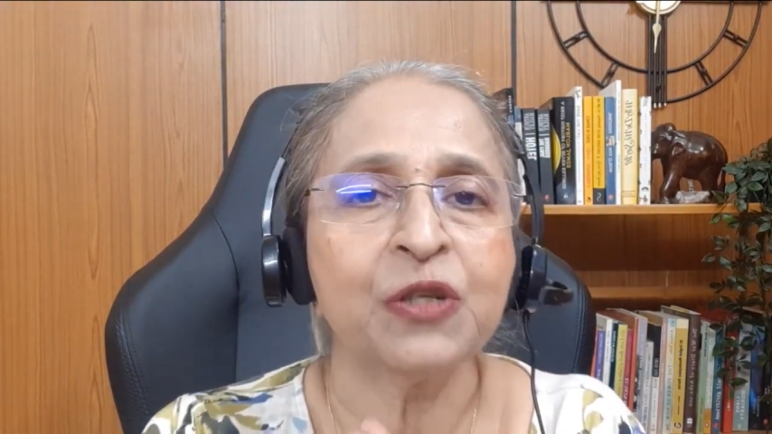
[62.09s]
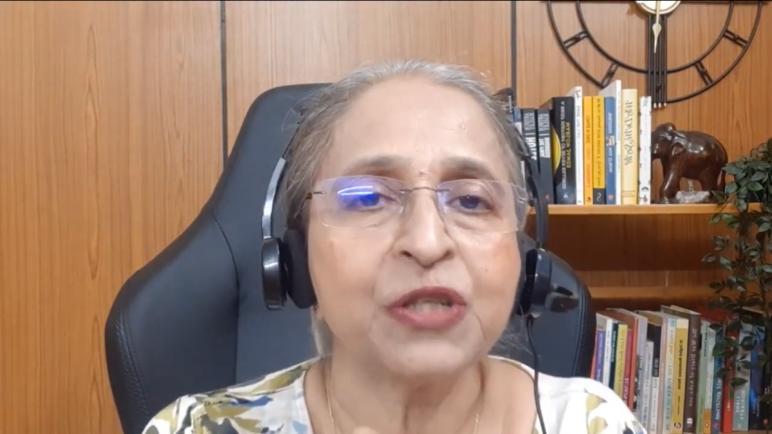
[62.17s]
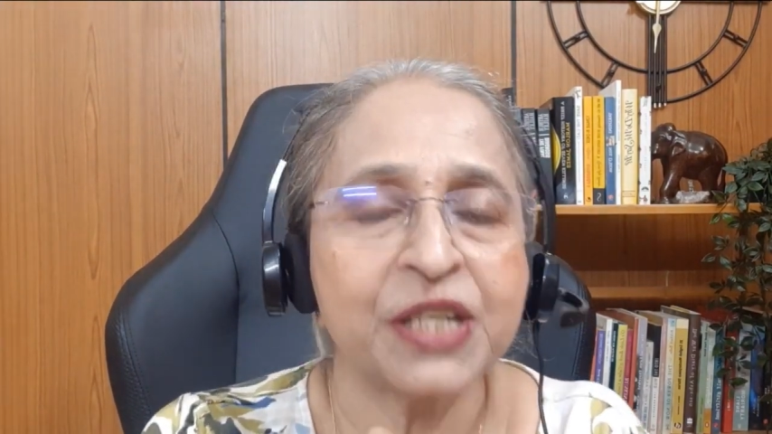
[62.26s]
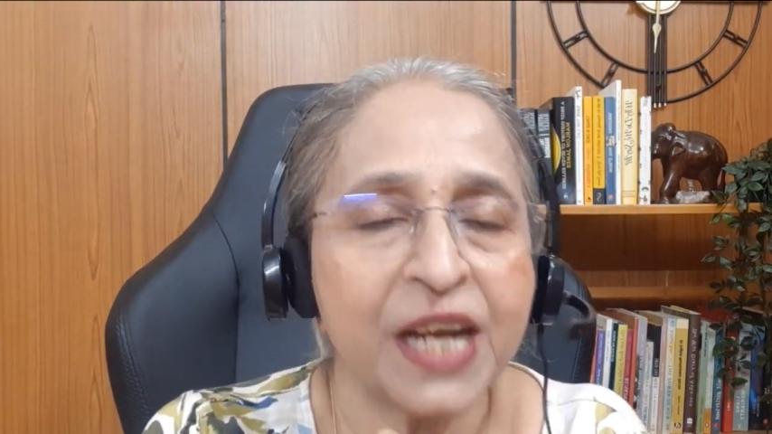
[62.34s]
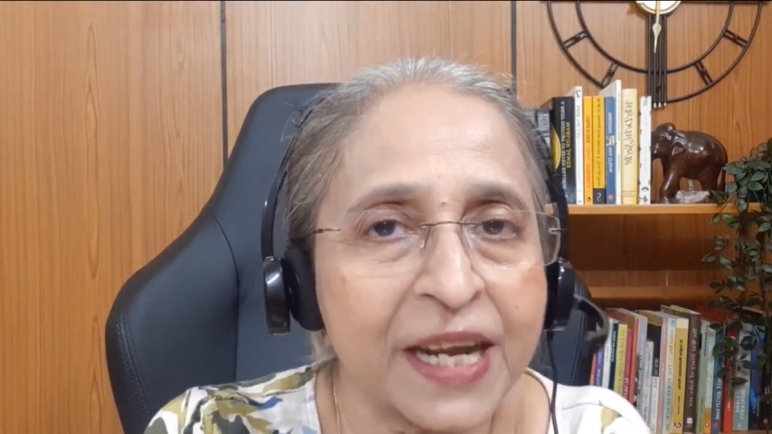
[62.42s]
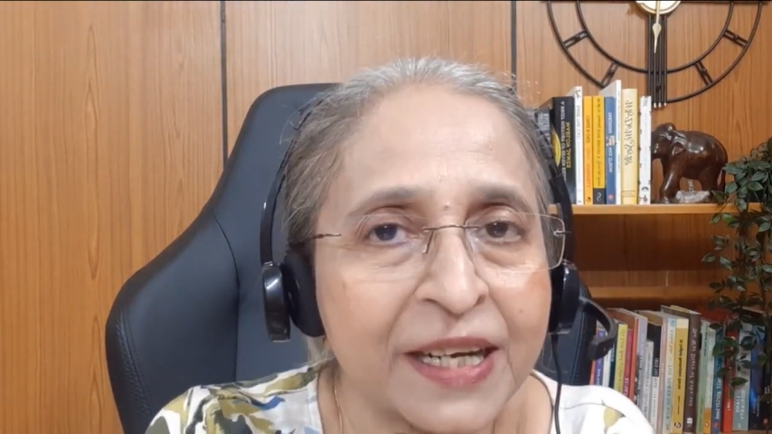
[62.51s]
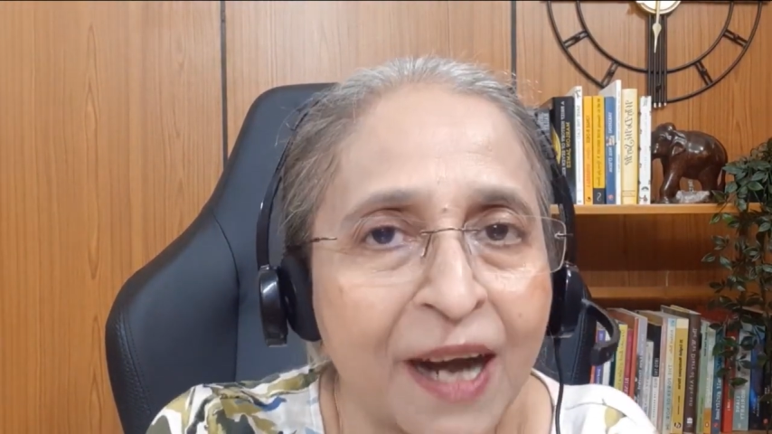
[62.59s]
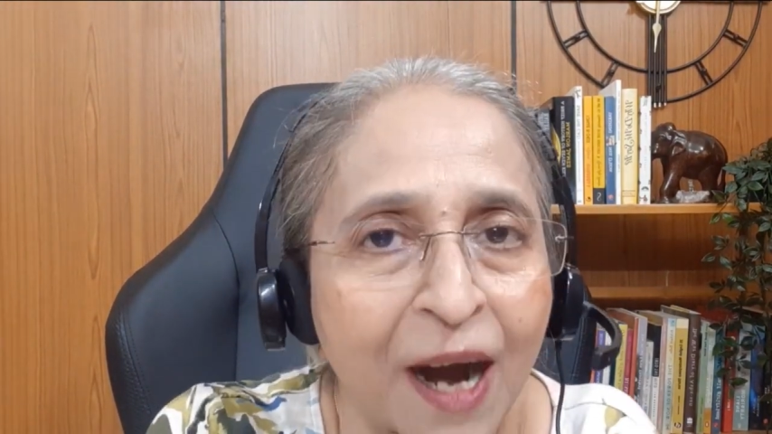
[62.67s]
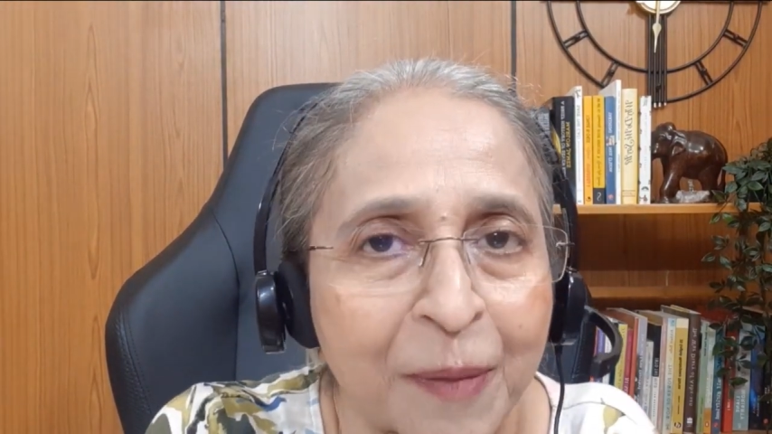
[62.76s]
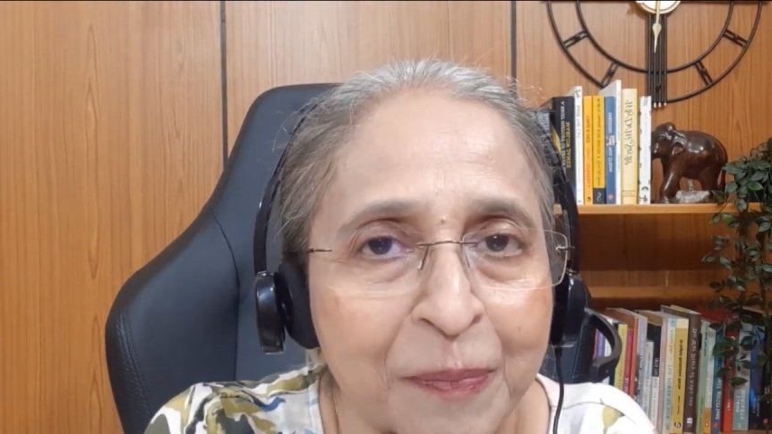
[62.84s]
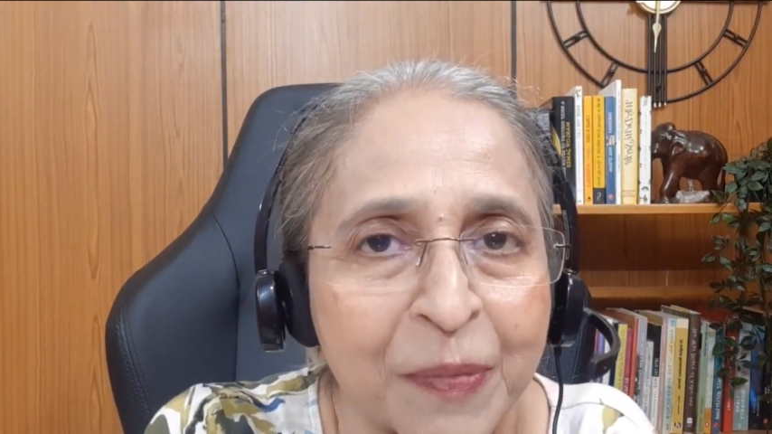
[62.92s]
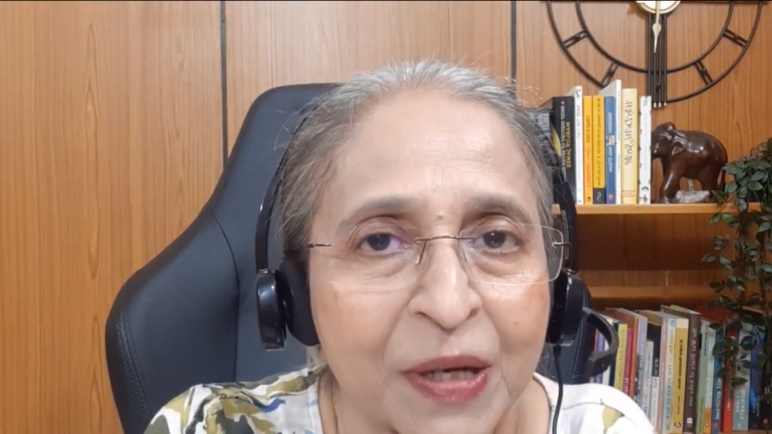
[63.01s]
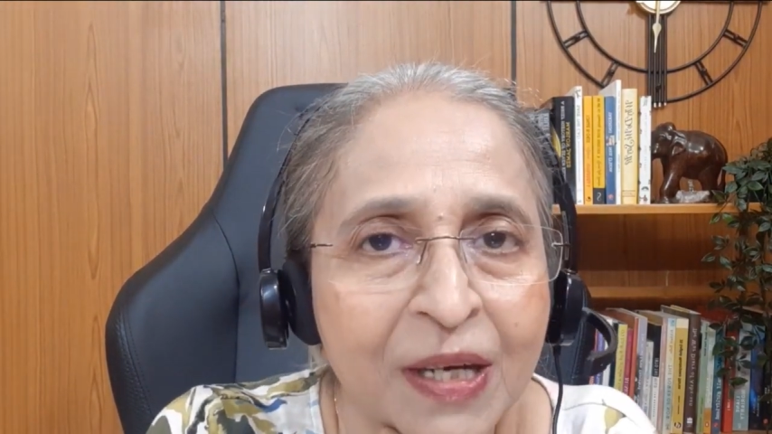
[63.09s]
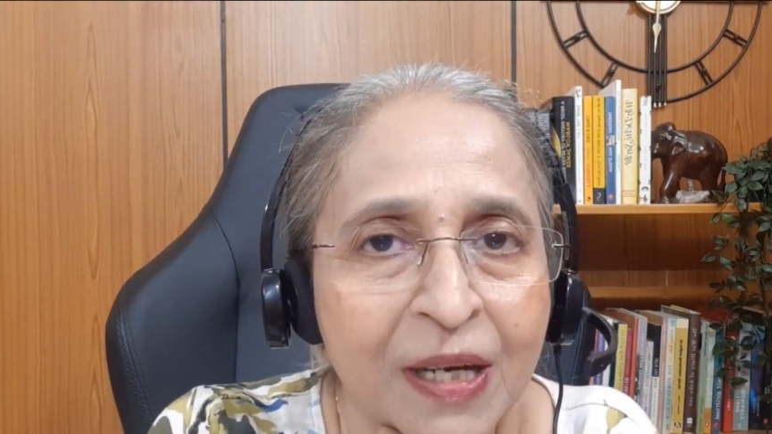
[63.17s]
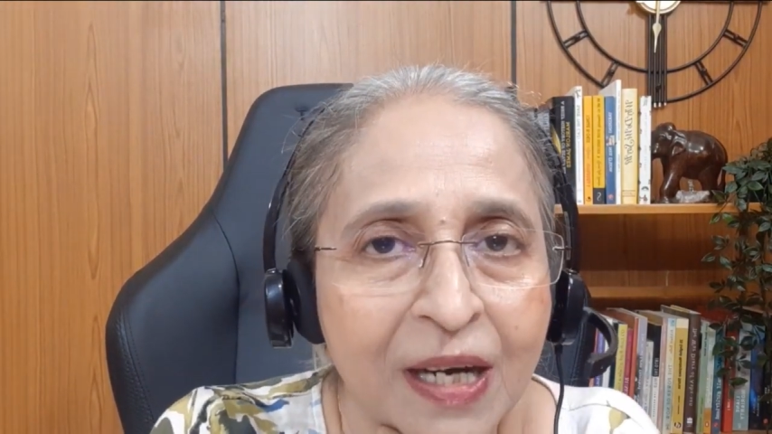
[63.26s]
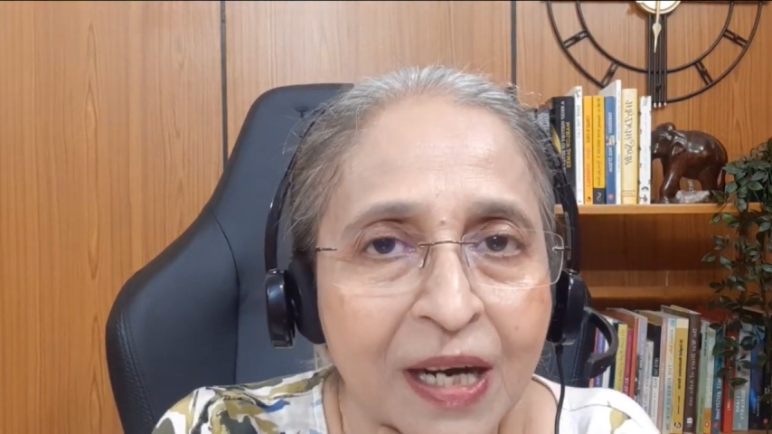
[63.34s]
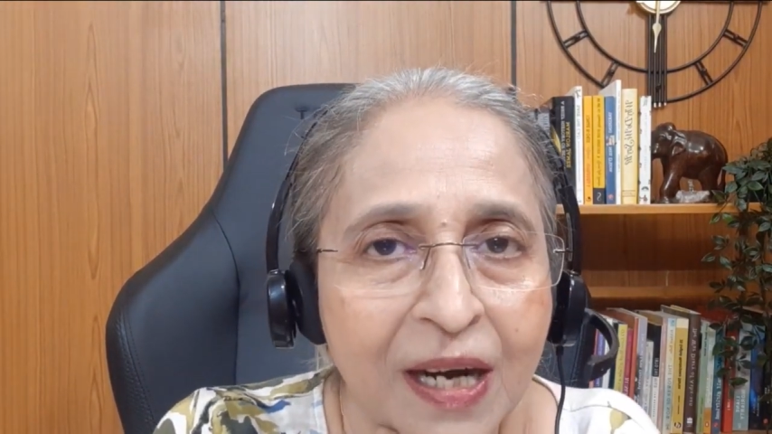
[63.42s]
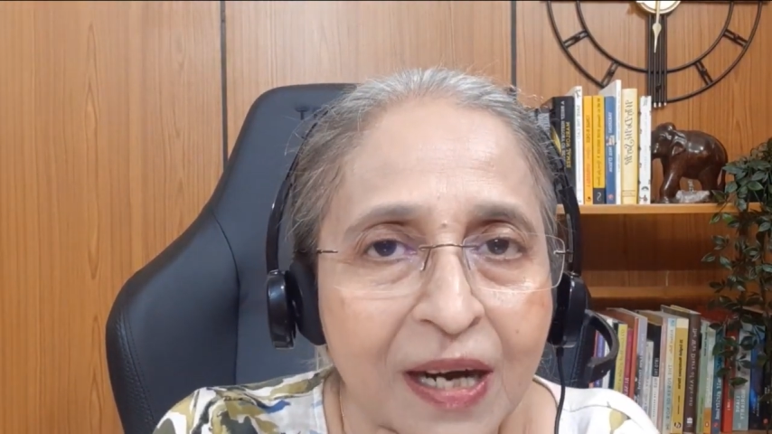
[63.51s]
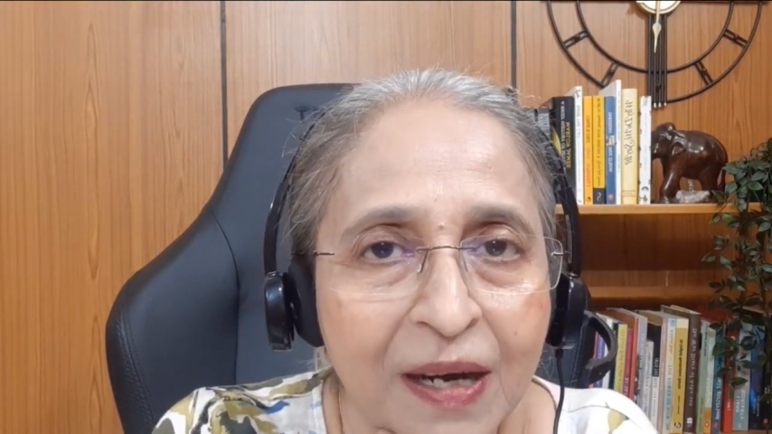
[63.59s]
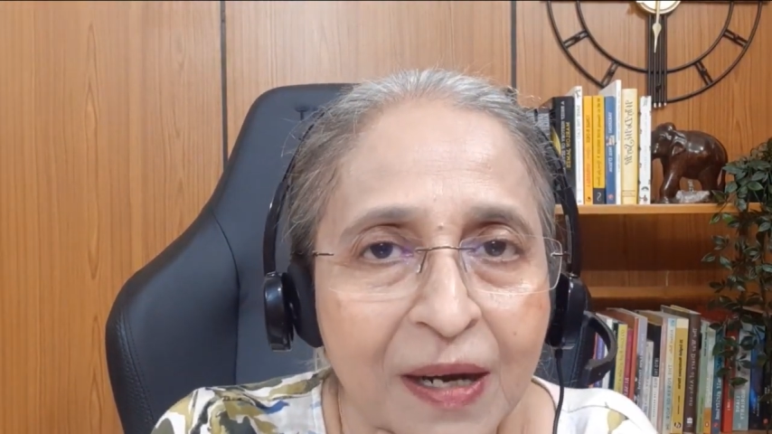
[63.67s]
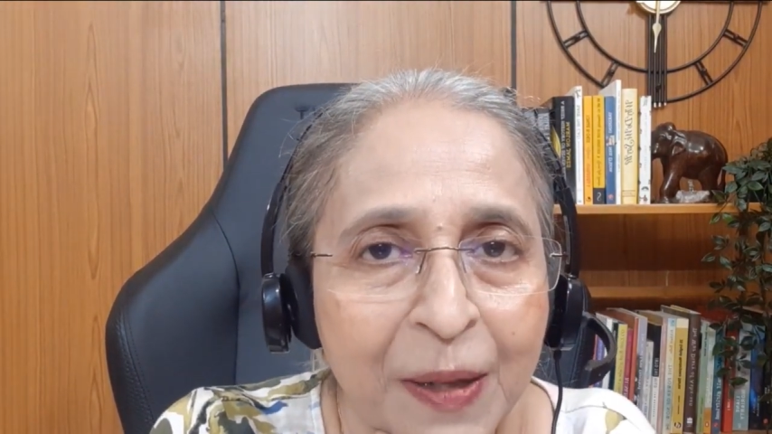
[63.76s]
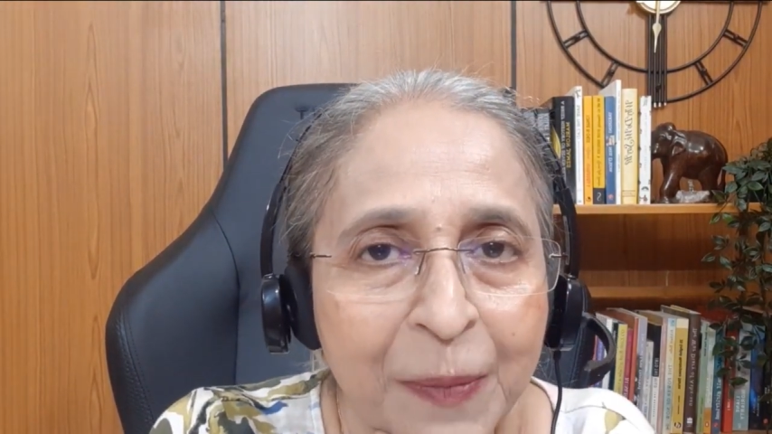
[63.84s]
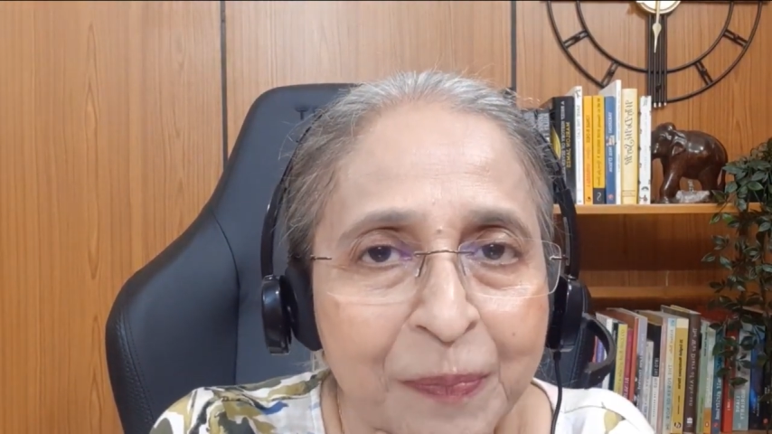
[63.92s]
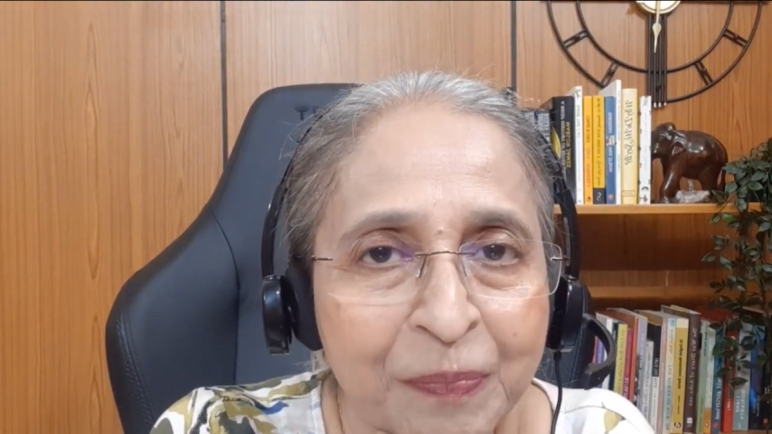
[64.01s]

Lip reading: take up um,